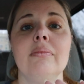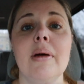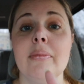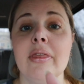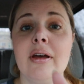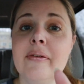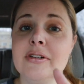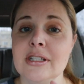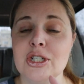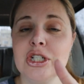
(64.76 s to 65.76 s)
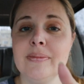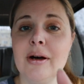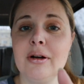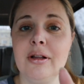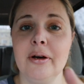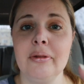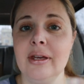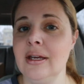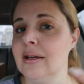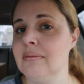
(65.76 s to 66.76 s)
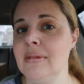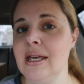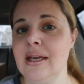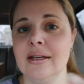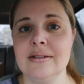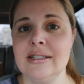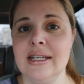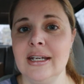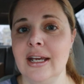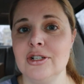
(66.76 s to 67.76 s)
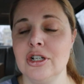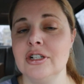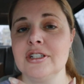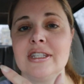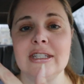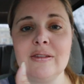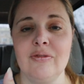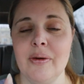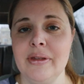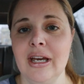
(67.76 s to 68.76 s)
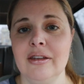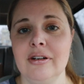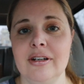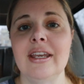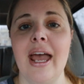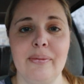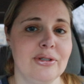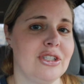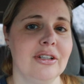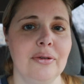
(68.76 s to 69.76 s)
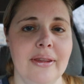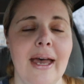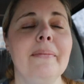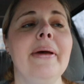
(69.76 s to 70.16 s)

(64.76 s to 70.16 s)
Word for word: Remember the conversation about clothing and me and teenagers from the other? Yeah, we're still doing that.